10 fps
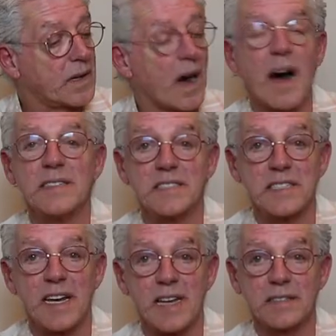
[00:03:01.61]
God's
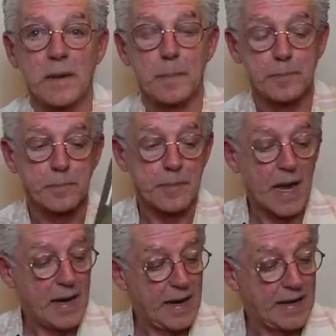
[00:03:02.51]
Kingdom,
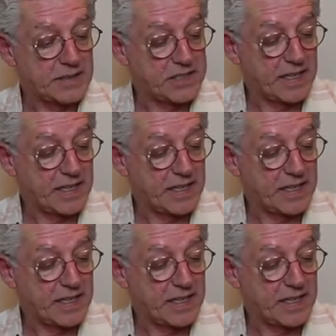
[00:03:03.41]
as